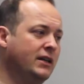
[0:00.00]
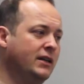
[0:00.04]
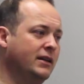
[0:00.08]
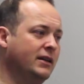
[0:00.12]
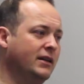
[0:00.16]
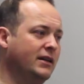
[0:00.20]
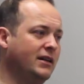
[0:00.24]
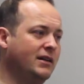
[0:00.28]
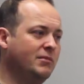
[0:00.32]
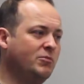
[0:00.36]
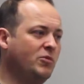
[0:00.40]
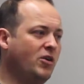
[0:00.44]

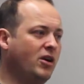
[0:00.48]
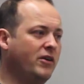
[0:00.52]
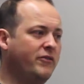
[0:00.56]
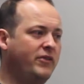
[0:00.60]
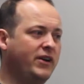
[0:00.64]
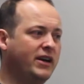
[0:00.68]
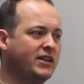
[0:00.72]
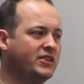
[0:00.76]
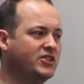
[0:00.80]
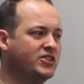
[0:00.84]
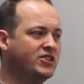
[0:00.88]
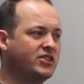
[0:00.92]
I've
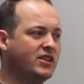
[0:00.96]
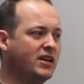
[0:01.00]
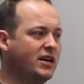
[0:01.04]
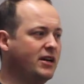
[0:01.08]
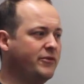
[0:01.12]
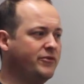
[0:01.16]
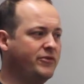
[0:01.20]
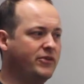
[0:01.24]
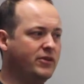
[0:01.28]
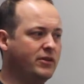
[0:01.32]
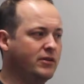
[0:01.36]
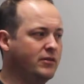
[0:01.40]
had
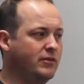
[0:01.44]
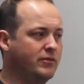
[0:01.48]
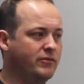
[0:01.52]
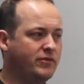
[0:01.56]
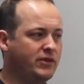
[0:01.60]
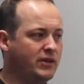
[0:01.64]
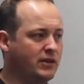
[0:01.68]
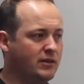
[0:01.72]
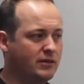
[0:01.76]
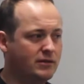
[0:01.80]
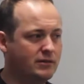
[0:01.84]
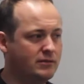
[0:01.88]
staff that
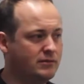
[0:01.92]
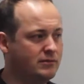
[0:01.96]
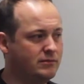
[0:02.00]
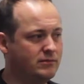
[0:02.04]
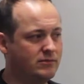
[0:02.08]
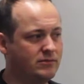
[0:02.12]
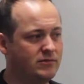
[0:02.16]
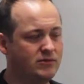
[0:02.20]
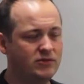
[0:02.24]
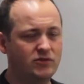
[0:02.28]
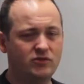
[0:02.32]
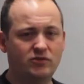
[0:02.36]

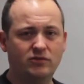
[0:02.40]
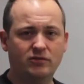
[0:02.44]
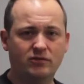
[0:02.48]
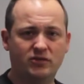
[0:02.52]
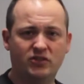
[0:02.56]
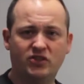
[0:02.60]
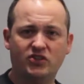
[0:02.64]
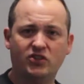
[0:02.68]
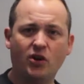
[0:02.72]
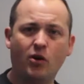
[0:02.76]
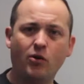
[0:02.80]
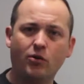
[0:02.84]
have,
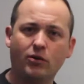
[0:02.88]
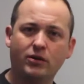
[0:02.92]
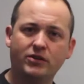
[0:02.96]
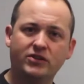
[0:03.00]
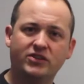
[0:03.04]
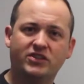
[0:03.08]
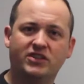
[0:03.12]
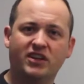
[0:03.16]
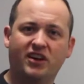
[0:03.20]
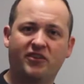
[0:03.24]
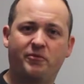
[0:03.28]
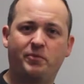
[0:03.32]
stolen
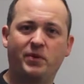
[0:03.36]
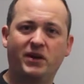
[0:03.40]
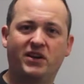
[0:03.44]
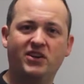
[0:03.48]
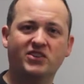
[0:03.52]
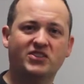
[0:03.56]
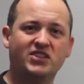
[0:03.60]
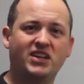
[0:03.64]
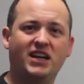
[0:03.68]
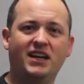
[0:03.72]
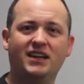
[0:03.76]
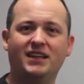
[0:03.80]
stuff
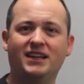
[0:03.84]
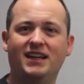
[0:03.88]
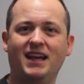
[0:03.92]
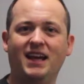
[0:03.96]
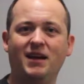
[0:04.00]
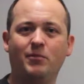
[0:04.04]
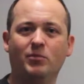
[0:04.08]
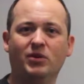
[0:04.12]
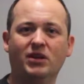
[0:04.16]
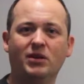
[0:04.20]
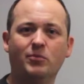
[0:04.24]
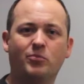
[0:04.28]
because they had
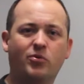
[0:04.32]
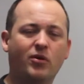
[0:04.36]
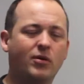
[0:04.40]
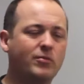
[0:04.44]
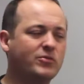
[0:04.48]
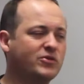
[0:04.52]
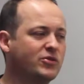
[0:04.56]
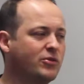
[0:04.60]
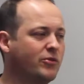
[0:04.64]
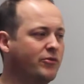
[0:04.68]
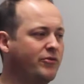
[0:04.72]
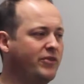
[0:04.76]
gambling
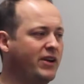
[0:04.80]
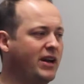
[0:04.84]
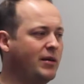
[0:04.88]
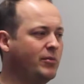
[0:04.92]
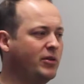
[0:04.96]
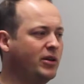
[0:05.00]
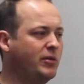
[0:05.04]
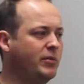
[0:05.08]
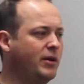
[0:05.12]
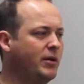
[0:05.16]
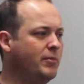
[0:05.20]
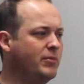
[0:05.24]
problems, or
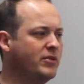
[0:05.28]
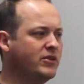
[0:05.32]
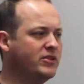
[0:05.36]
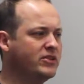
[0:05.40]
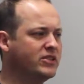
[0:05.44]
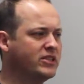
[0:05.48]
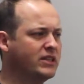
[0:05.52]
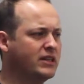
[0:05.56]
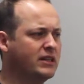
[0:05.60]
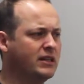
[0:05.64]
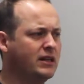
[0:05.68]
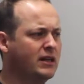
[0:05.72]
family members,
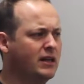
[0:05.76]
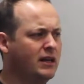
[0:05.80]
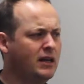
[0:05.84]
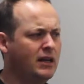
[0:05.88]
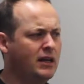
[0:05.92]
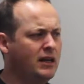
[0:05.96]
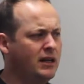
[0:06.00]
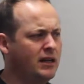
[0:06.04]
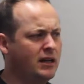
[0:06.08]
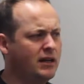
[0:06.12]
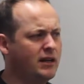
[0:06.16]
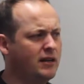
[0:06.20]
and,
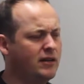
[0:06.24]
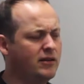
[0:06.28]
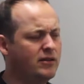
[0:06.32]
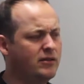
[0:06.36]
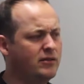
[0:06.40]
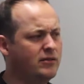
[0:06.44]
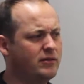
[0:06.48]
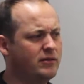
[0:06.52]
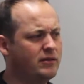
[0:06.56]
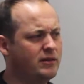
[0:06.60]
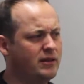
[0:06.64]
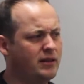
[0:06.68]

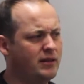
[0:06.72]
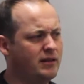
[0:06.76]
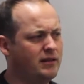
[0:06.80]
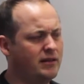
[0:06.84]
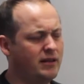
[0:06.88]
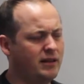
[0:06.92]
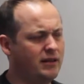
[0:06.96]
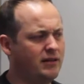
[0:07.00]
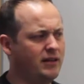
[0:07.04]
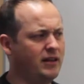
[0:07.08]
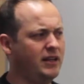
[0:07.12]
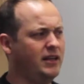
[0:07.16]

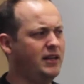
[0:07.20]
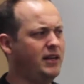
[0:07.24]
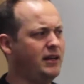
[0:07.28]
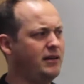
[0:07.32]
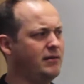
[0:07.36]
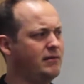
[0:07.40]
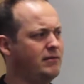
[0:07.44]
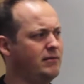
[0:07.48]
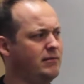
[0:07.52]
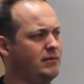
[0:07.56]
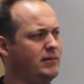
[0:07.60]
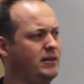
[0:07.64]
they
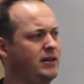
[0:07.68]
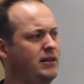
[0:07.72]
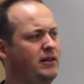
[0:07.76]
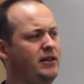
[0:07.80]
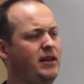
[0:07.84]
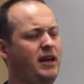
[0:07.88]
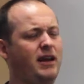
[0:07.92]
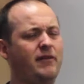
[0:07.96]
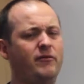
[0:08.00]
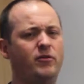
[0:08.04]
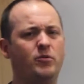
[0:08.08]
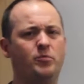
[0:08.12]
get, they
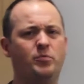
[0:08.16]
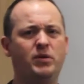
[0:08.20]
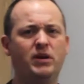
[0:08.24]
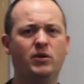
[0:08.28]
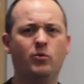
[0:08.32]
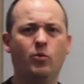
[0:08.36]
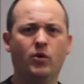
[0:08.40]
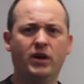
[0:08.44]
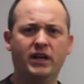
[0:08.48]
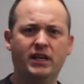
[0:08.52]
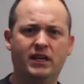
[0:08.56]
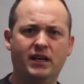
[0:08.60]
have a big
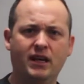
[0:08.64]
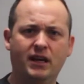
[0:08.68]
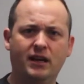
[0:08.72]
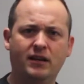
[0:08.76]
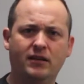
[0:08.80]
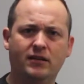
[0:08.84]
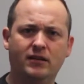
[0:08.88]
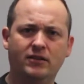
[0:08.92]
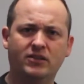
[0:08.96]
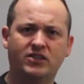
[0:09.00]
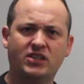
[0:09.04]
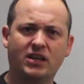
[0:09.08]

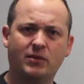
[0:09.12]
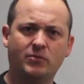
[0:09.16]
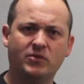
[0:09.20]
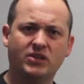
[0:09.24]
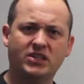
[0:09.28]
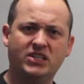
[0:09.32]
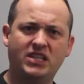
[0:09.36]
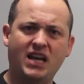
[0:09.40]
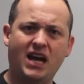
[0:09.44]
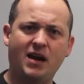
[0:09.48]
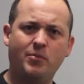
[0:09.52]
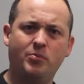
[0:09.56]
weekend and
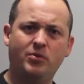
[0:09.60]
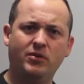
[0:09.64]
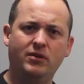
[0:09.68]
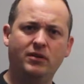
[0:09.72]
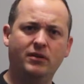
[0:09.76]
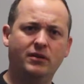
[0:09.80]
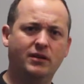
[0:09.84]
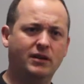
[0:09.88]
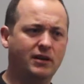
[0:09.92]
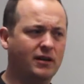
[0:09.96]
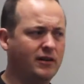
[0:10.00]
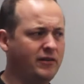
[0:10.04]
something's
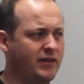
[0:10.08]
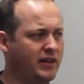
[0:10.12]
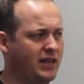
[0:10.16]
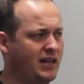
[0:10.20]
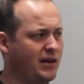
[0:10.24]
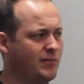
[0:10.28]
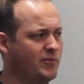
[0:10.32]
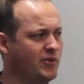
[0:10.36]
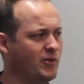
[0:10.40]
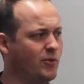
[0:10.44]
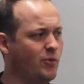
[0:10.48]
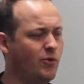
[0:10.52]
happened, they
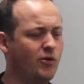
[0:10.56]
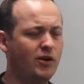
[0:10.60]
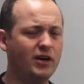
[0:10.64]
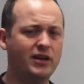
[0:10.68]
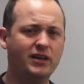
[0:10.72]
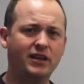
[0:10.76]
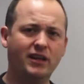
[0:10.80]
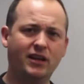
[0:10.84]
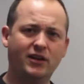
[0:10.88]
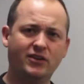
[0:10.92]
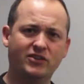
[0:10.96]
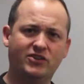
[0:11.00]
come to work
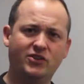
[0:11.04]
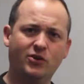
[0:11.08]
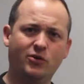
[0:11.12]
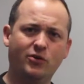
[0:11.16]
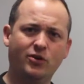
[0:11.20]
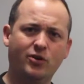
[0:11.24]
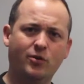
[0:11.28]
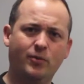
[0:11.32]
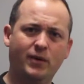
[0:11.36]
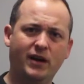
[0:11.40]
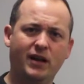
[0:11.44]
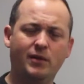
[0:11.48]
and they don't tell
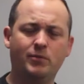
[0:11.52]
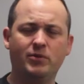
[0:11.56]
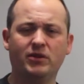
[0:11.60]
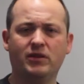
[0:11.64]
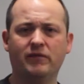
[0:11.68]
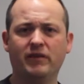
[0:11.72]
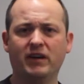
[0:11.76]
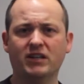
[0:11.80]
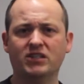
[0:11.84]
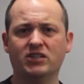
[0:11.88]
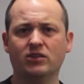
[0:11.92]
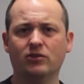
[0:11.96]
you about it, but they've
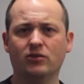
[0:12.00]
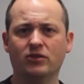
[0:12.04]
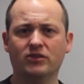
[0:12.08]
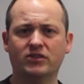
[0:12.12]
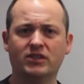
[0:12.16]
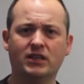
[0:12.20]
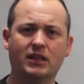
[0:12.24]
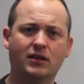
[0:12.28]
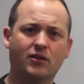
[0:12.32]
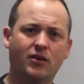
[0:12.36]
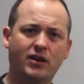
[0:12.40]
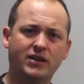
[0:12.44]
actually lost
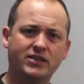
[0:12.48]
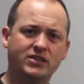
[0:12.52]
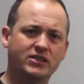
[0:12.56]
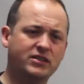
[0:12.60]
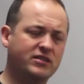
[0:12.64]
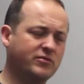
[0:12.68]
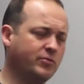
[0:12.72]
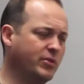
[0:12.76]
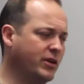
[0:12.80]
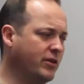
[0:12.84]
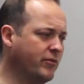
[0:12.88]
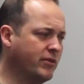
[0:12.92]
their license,
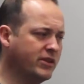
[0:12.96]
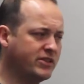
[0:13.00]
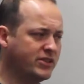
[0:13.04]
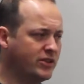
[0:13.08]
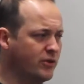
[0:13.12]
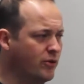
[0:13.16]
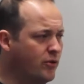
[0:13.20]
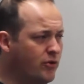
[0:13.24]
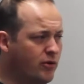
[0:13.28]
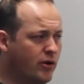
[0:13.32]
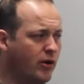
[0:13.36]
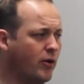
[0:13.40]
have been
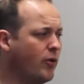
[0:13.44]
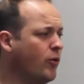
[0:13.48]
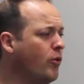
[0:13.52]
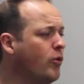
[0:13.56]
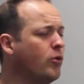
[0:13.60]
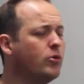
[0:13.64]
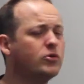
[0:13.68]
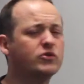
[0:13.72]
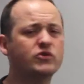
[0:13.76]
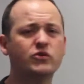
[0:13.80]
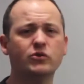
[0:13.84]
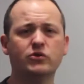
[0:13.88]
arrested,
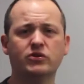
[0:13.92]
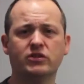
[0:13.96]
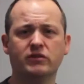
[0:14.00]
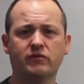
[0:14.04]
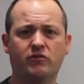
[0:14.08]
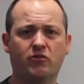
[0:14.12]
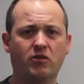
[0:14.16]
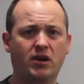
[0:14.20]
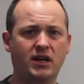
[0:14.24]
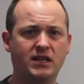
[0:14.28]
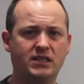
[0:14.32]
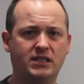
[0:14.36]
all sorts of
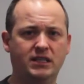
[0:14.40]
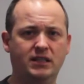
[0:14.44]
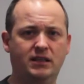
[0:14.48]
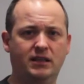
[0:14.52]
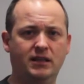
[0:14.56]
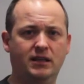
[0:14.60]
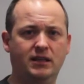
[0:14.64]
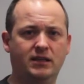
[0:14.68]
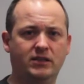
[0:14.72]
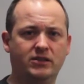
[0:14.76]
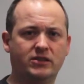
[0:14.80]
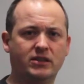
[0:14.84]
crazy
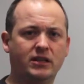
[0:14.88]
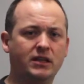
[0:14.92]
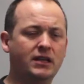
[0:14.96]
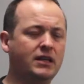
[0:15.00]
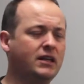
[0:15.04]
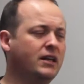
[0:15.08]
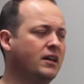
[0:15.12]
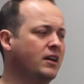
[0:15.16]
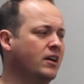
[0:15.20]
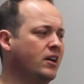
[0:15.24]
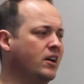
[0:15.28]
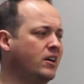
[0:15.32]
things,
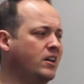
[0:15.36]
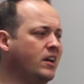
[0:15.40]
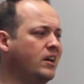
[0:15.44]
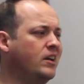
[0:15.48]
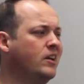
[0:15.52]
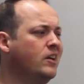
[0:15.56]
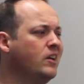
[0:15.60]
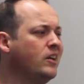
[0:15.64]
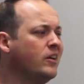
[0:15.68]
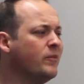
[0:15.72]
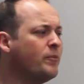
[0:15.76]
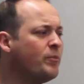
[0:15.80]
okay?
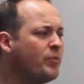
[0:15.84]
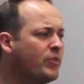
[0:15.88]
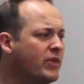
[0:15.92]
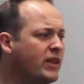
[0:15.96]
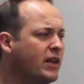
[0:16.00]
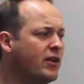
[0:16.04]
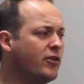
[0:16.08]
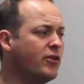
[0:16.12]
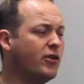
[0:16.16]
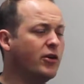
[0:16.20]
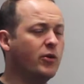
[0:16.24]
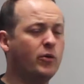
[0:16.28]

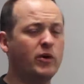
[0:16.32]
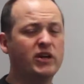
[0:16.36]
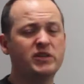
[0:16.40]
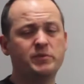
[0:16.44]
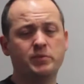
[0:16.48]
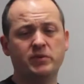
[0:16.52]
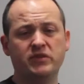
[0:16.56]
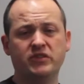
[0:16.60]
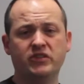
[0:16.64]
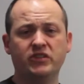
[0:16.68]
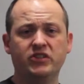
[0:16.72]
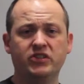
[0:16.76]
You're not always
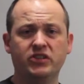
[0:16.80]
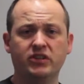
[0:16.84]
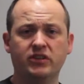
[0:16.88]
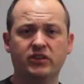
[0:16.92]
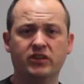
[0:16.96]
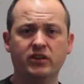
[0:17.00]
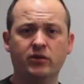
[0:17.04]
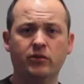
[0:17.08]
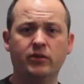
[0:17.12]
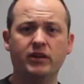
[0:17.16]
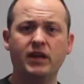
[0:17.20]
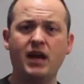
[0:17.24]
positioned to
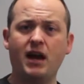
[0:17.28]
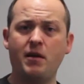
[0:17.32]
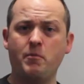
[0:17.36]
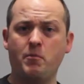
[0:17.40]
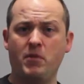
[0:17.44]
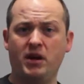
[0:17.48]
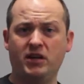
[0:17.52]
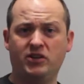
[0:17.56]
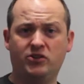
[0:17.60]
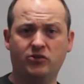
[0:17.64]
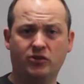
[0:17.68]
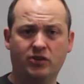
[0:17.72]
deal with that.
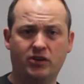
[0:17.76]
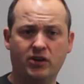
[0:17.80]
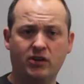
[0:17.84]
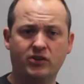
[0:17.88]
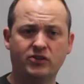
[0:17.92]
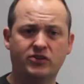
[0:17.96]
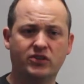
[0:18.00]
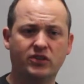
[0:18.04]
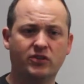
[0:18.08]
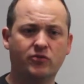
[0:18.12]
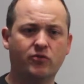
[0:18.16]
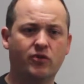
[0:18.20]
Make sure it goes
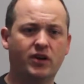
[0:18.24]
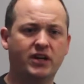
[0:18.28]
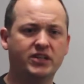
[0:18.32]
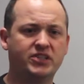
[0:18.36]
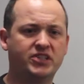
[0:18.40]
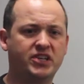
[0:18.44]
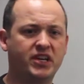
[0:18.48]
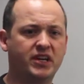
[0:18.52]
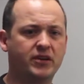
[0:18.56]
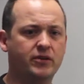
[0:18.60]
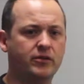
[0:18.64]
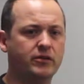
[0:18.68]
to the right
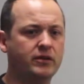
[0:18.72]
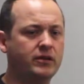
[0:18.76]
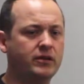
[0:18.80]
channel.